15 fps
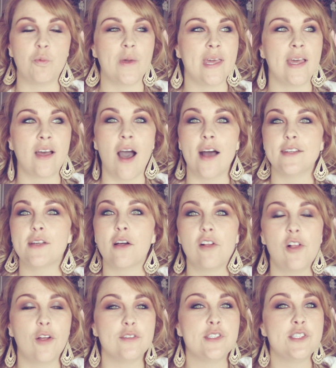We got
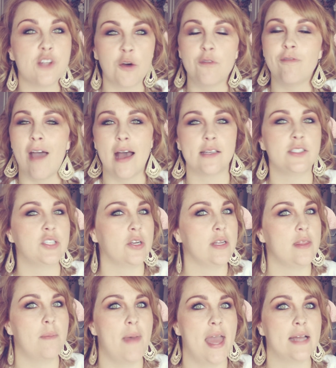close so fast
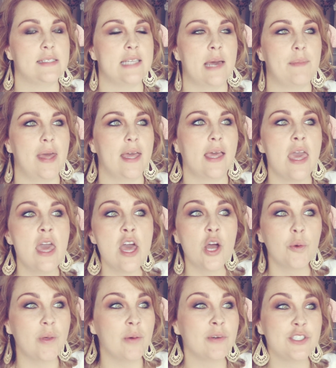during the pandemic.
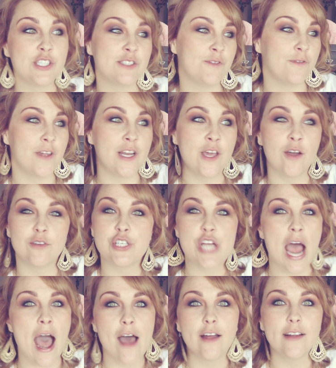We would just video
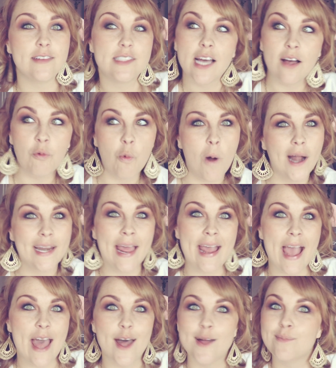chat till 1
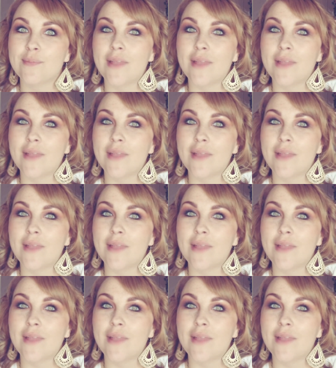a.m.